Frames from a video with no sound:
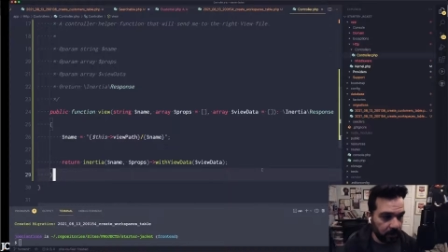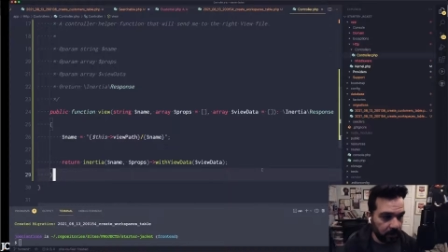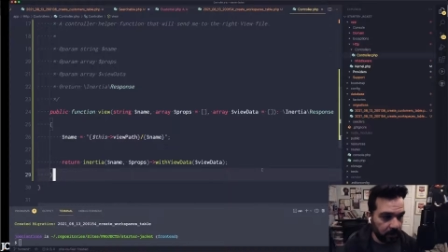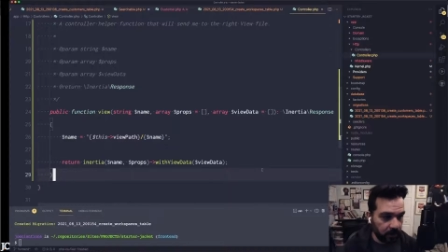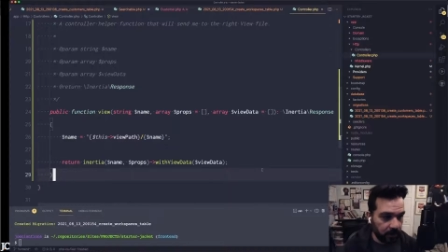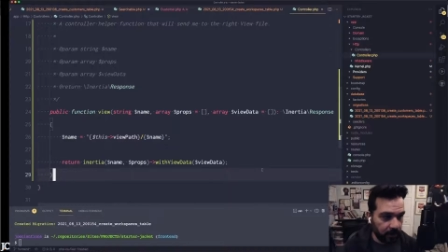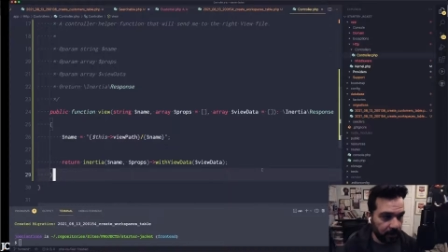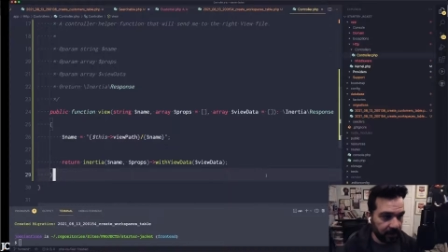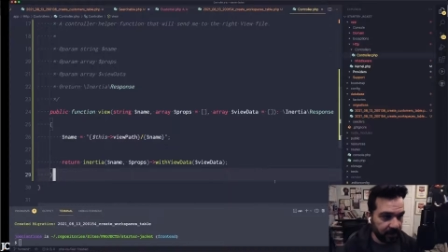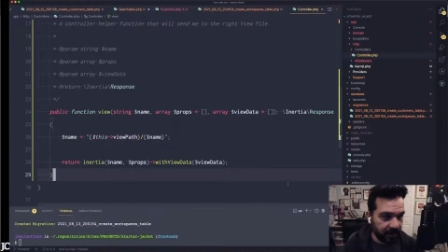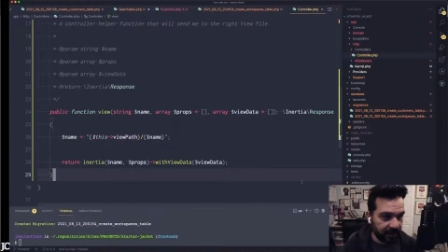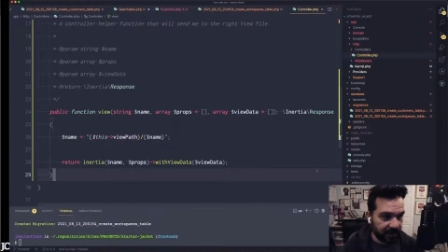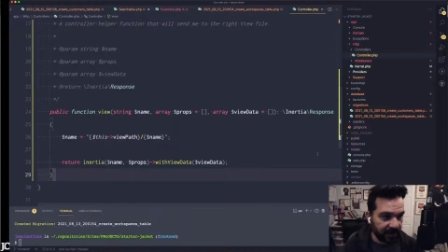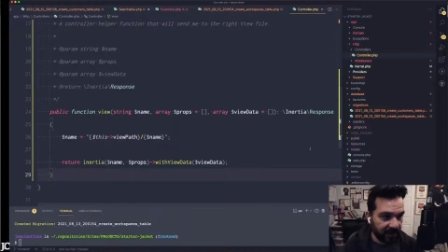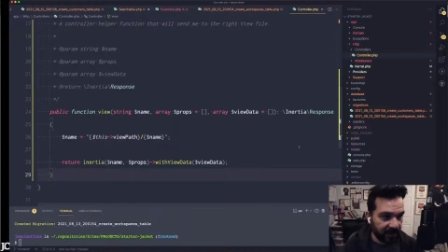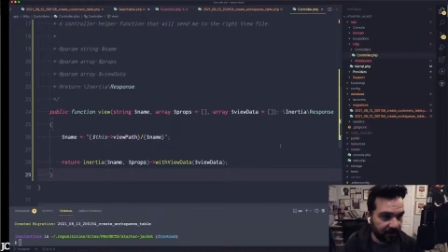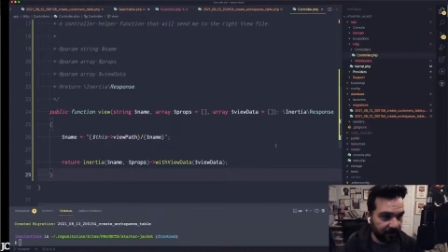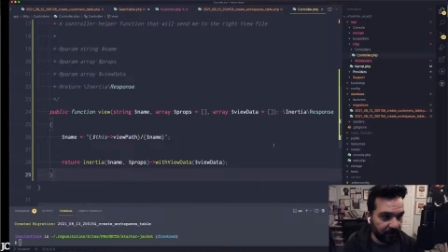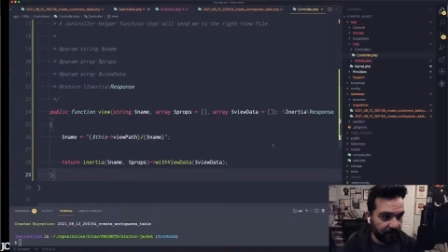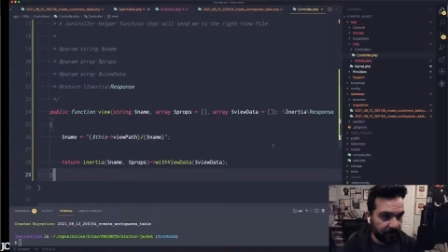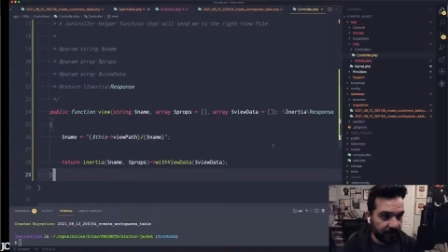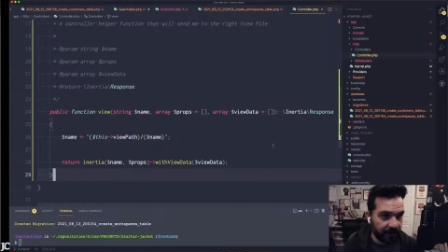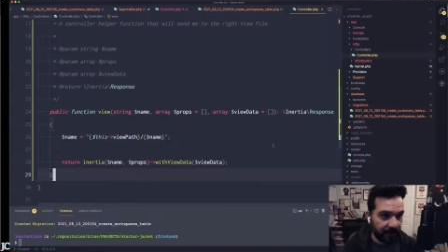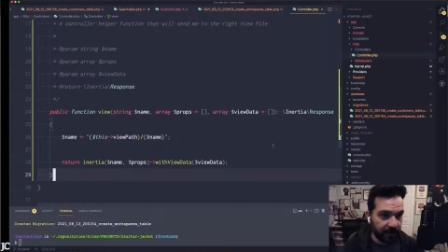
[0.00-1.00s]
Hit save
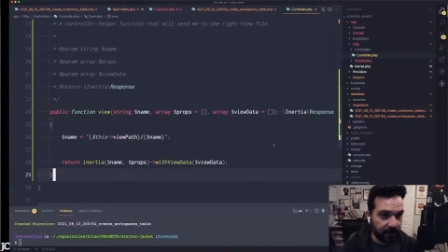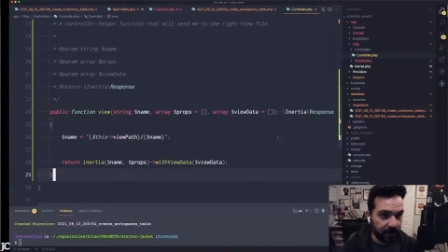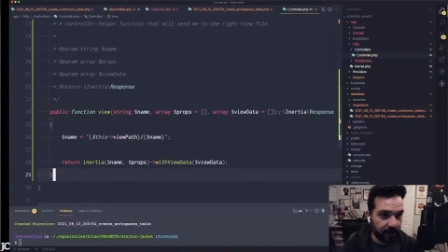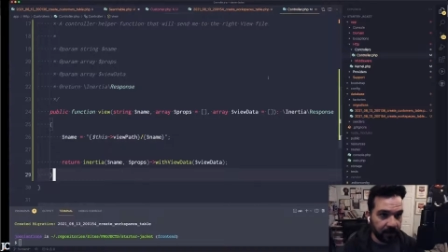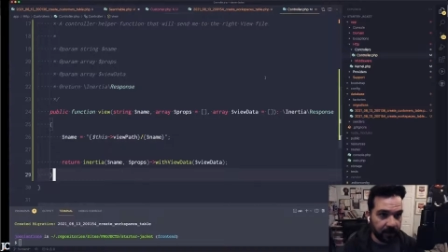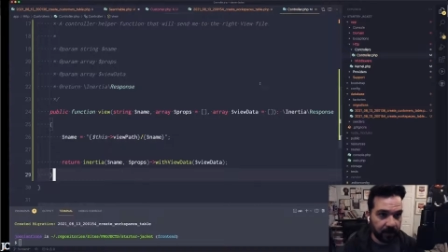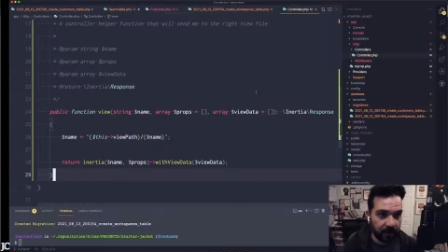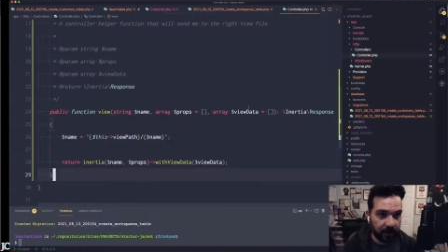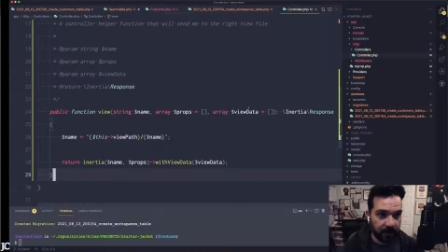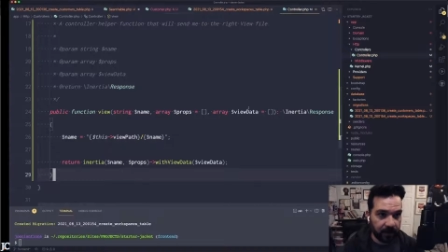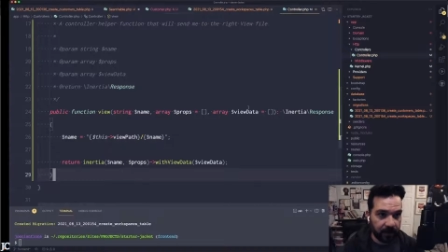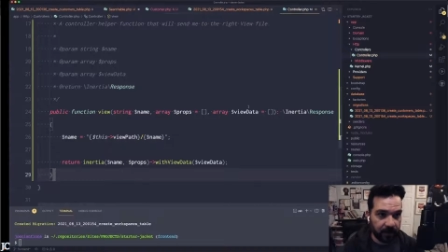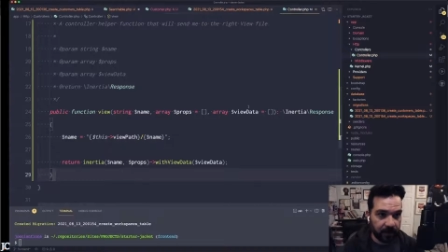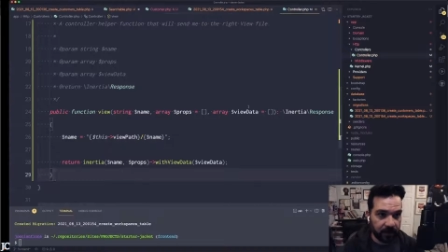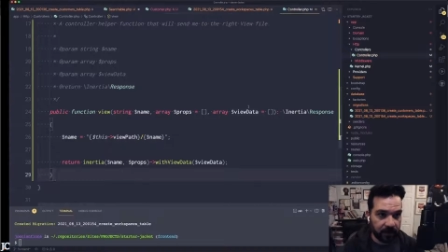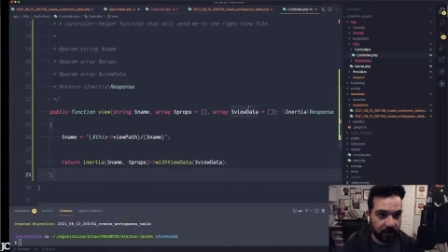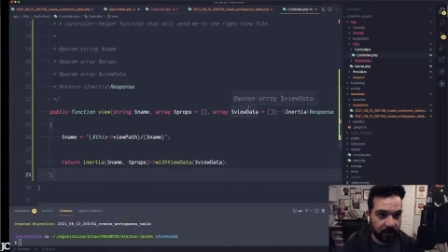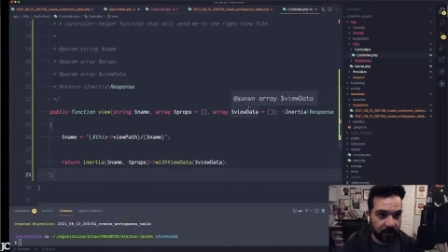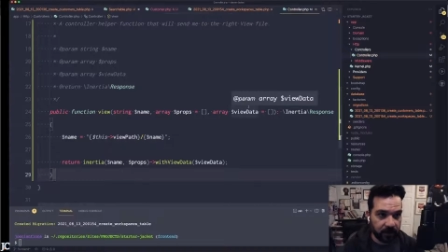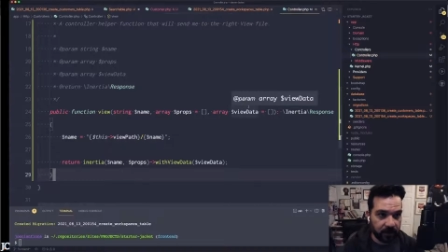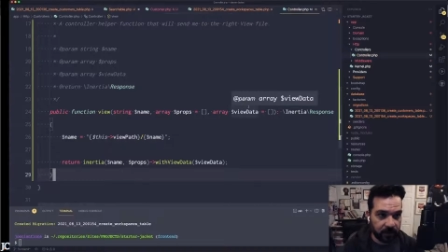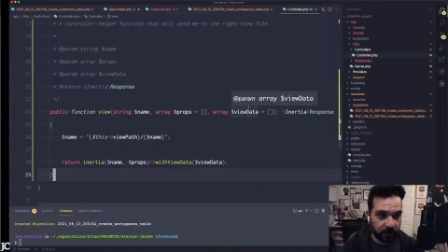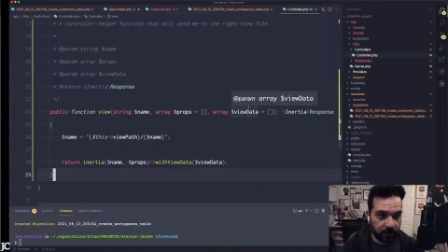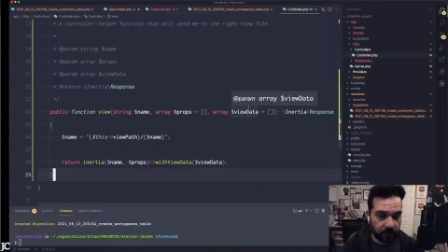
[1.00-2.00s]
on that. I am in
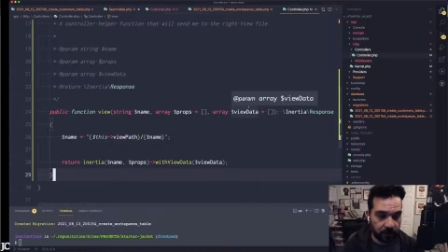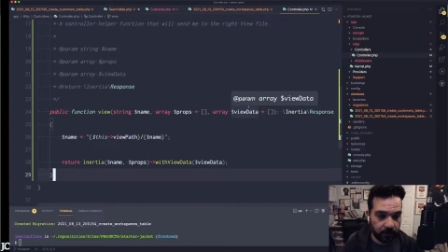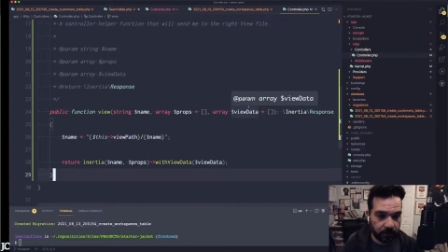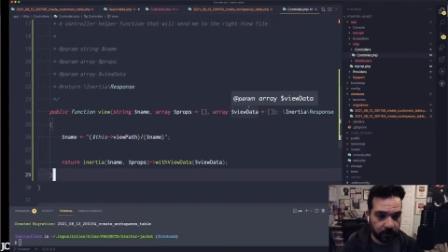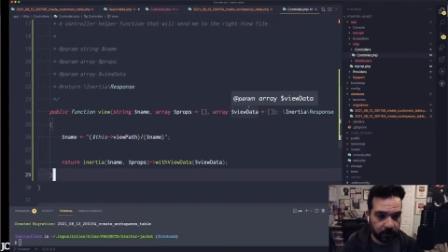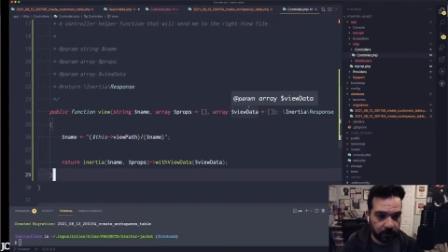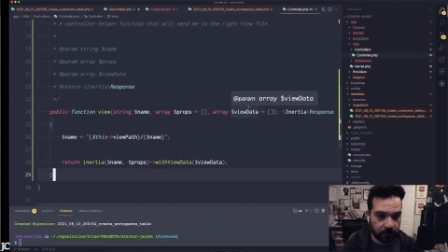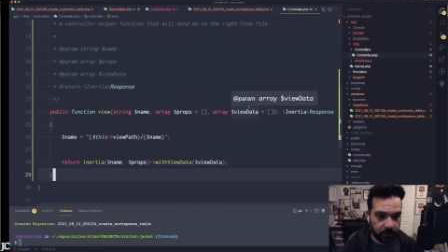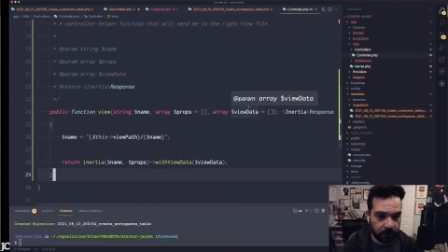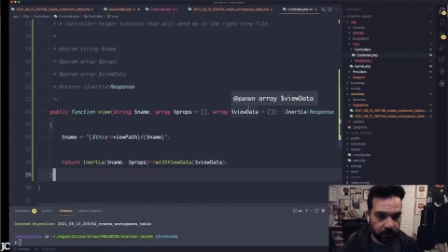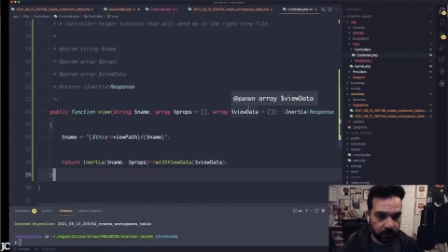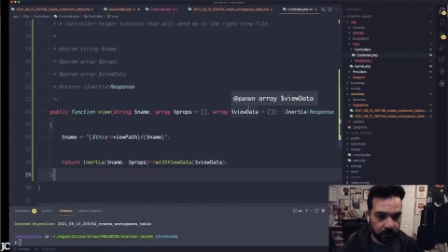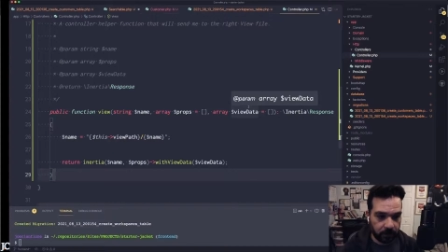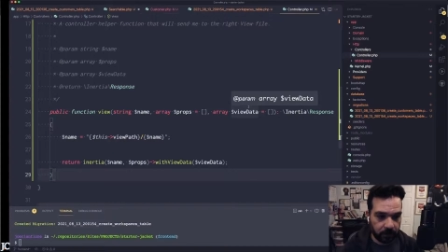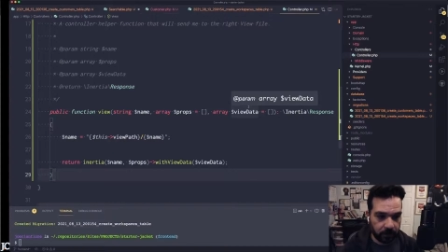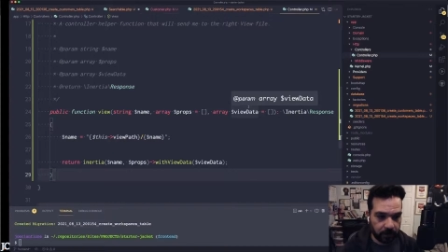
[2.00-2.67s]
starter. Good.